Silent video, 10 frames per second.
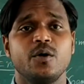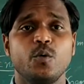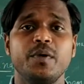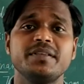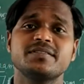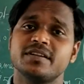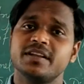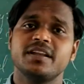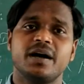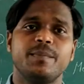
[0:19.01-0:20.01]
we
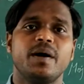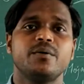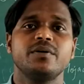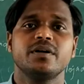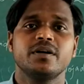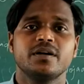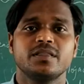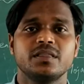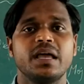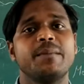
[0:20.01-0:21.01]
studied
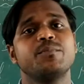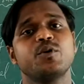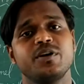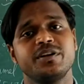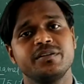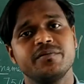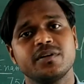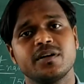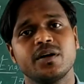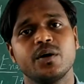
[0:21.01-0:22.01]
about the embroidery
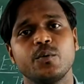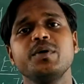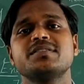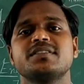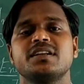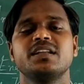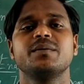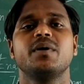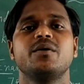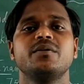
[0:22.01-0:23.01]
work, we studied
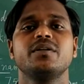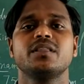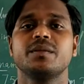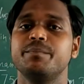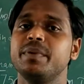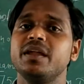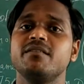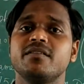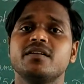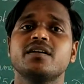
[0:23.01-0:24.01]
about the
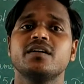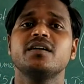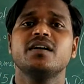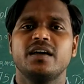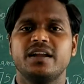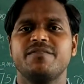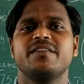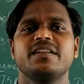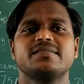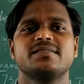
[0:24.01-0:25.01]
bead work,
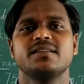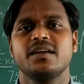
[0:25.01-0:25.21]
reference,